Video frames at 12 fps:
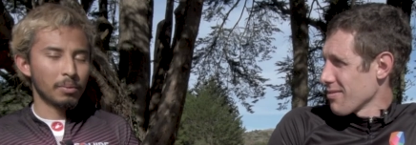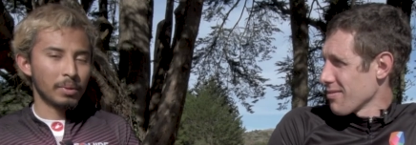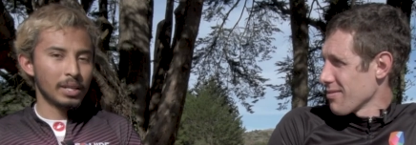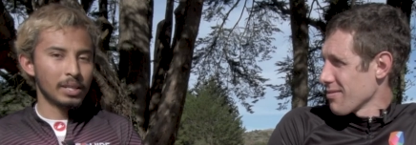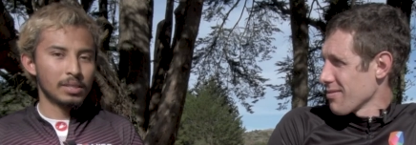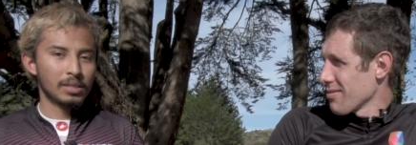Speaker 1: the
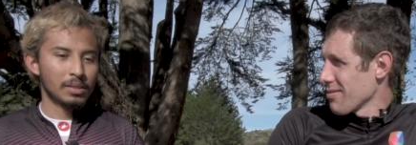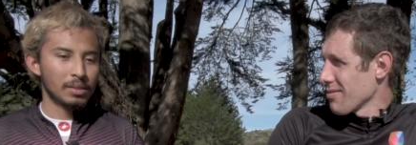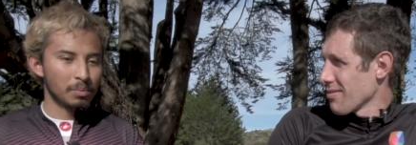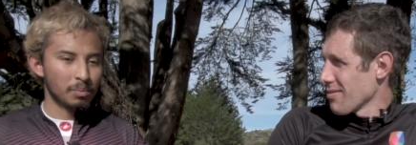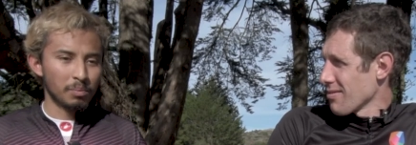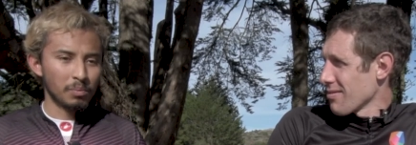race.
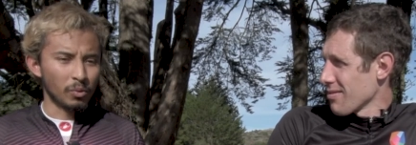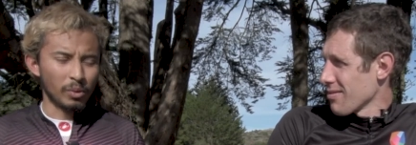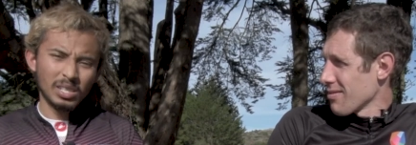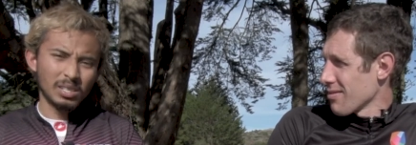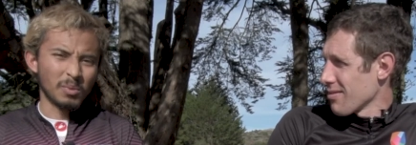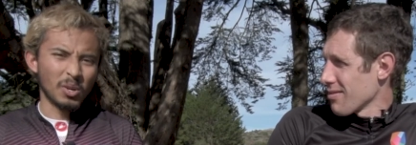
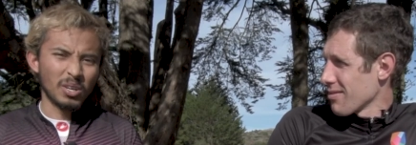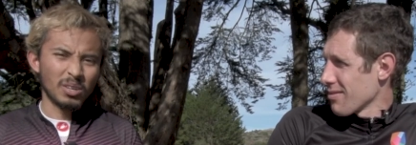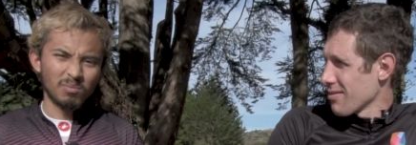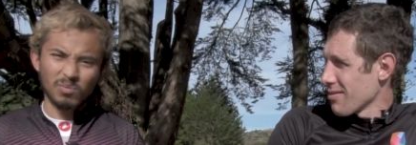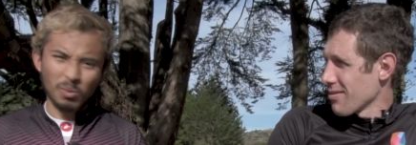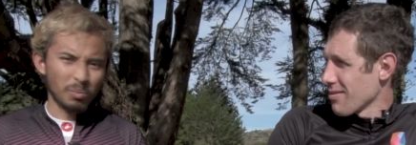Race smart.
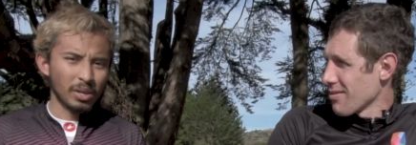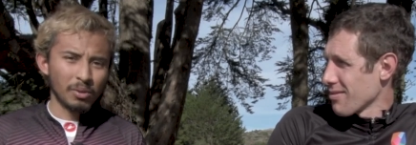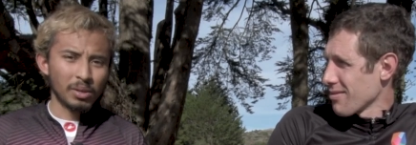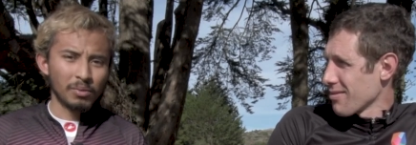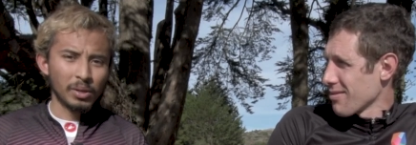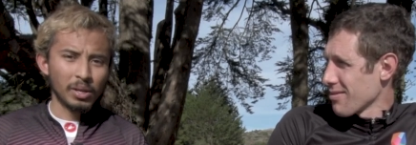Don't break
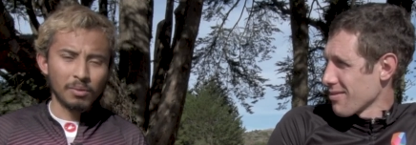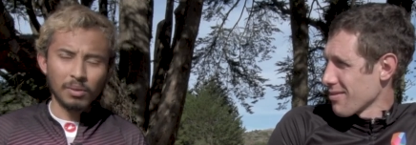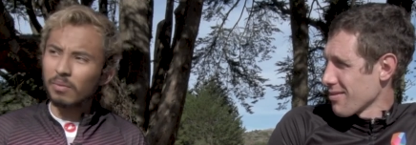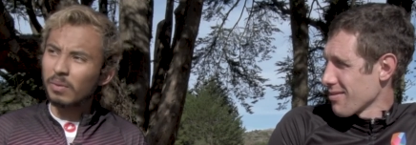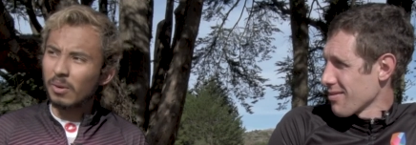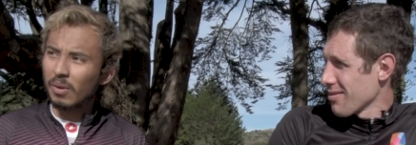wind for anyone
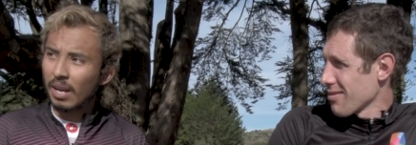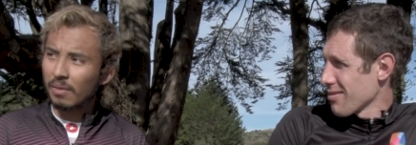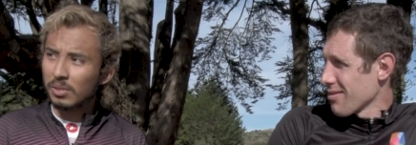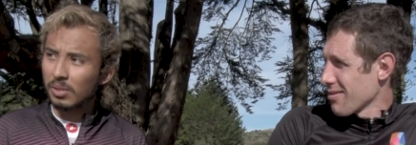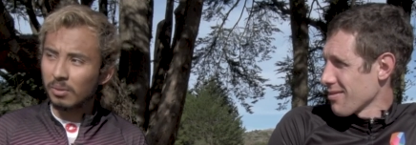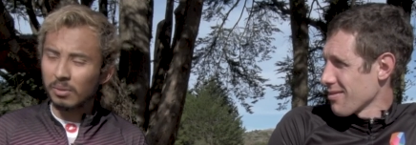if you don't have
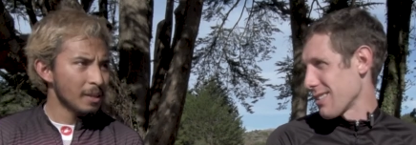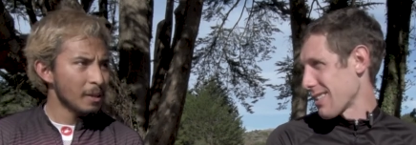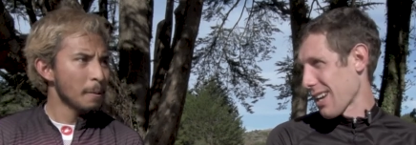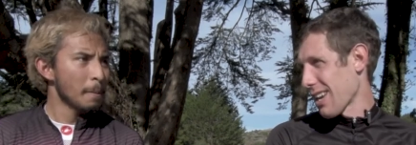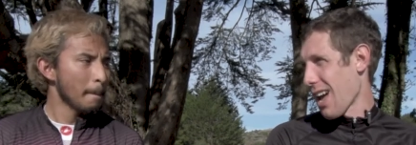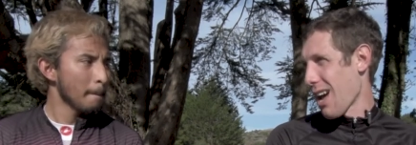to. In the
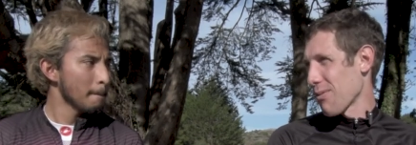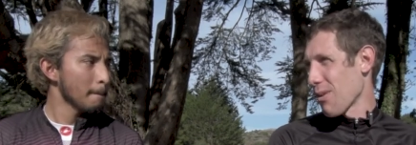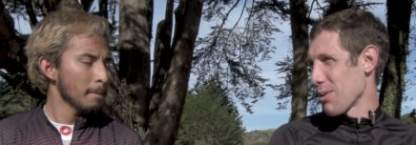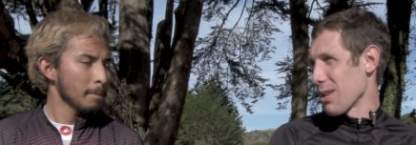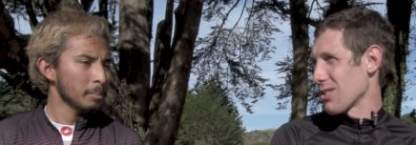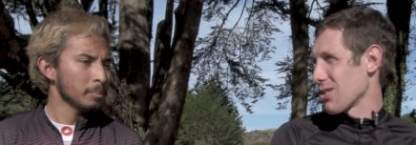second half, I
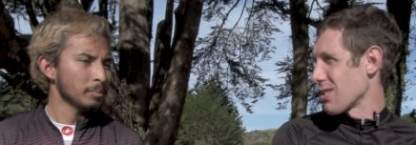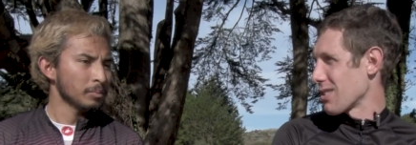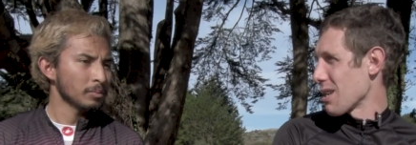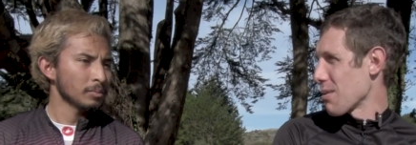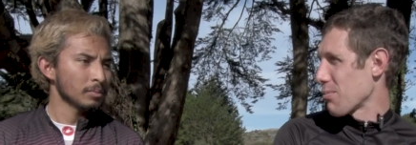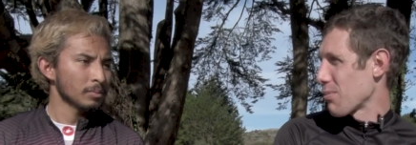mean, it's just
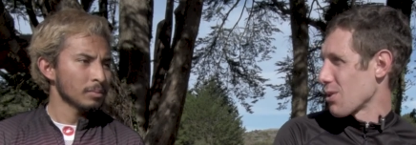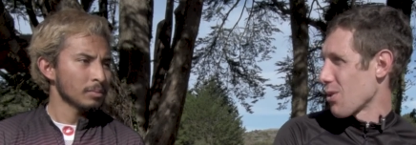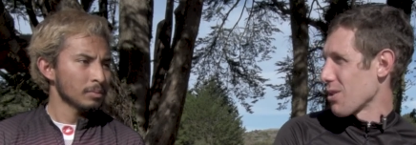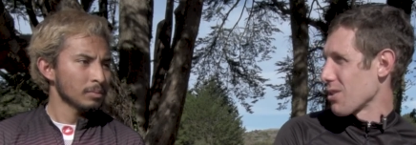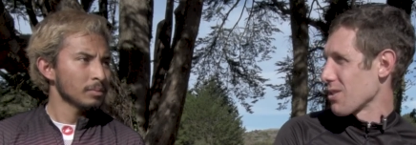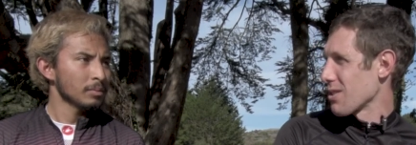steep, so
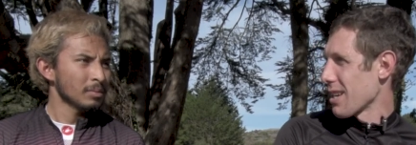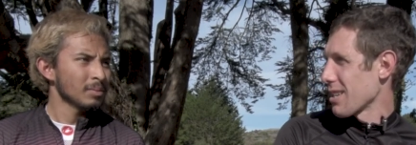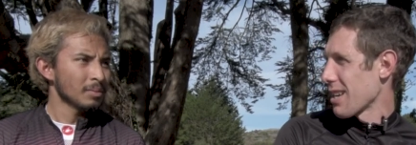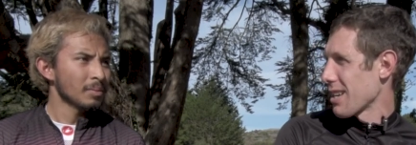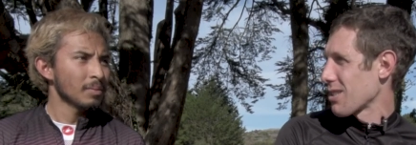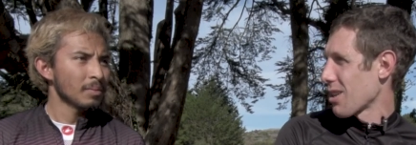it just like
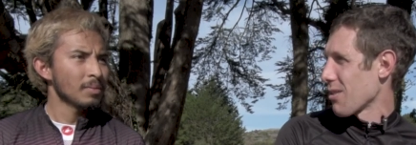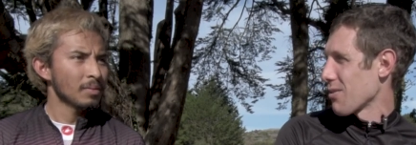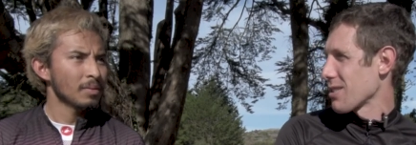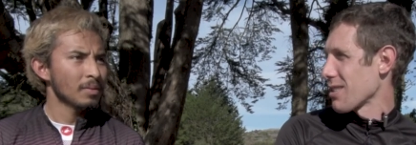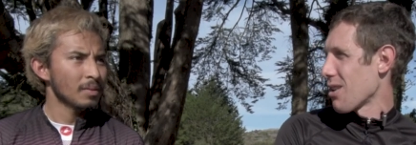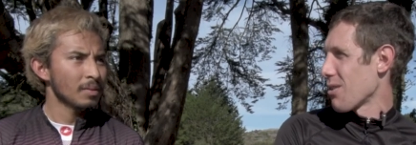takes
Speaker 2: care of
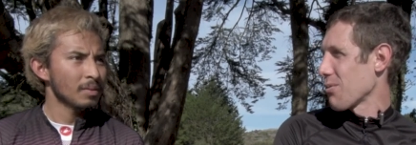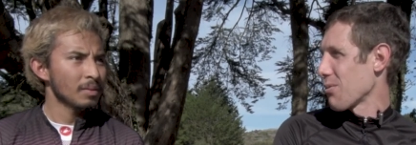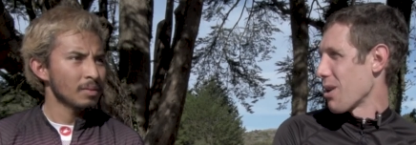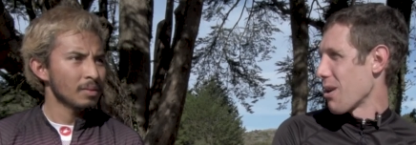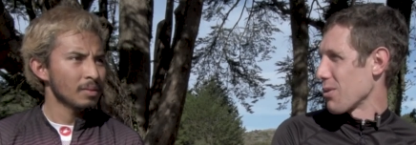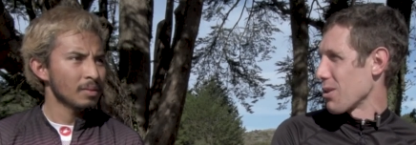itself.
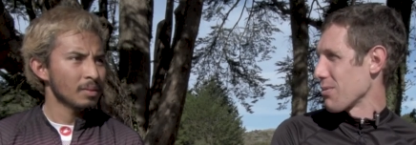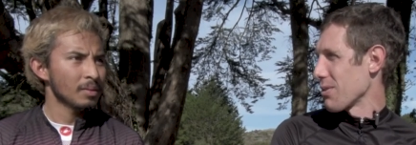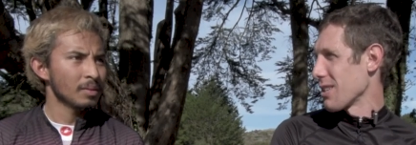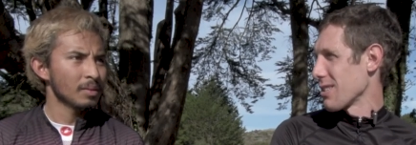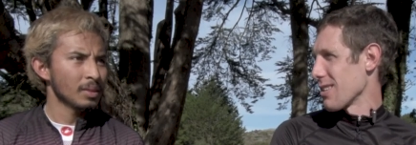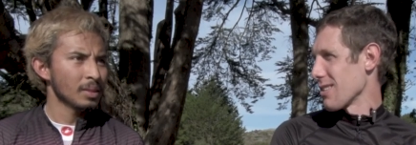Whatever your
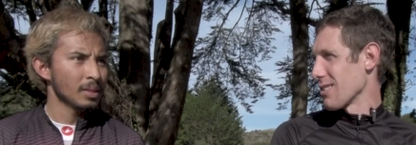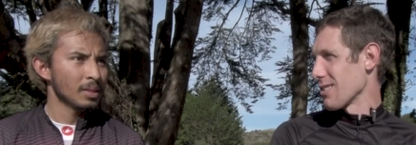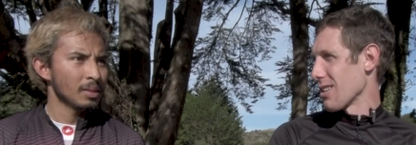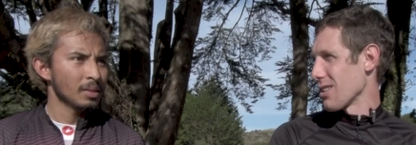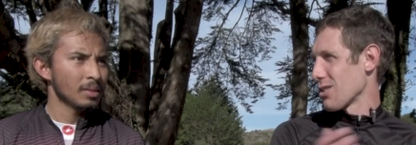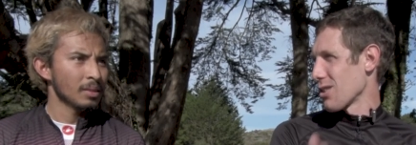fitness is is
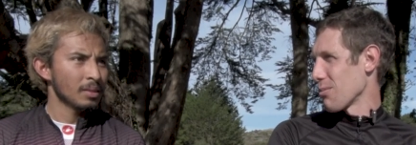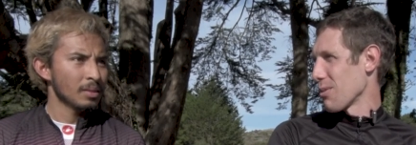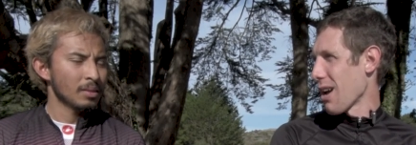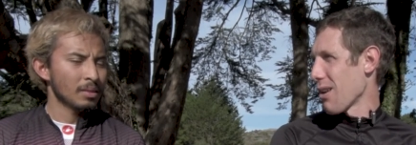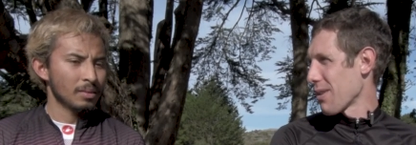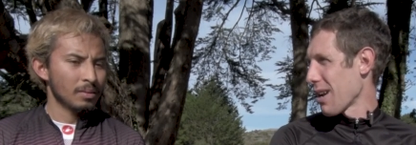going to determine
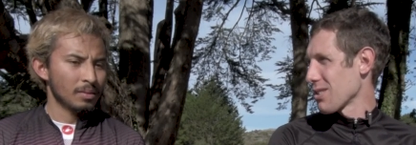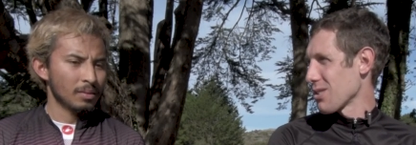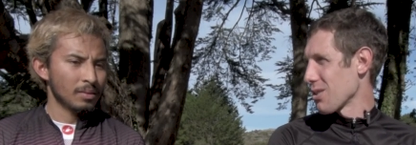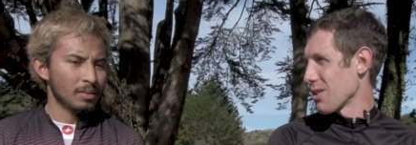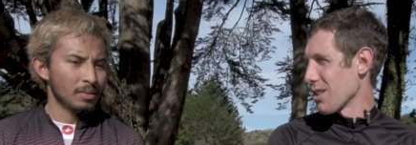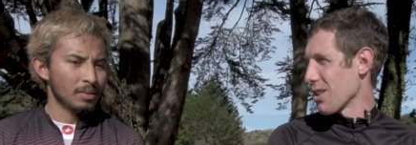how fast you
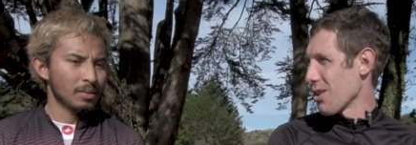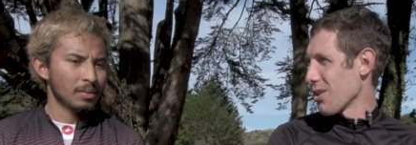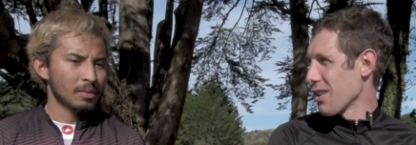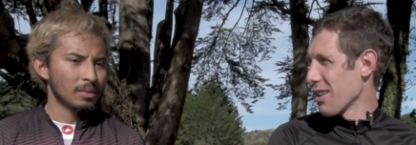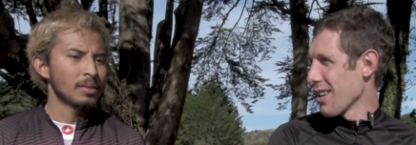can go.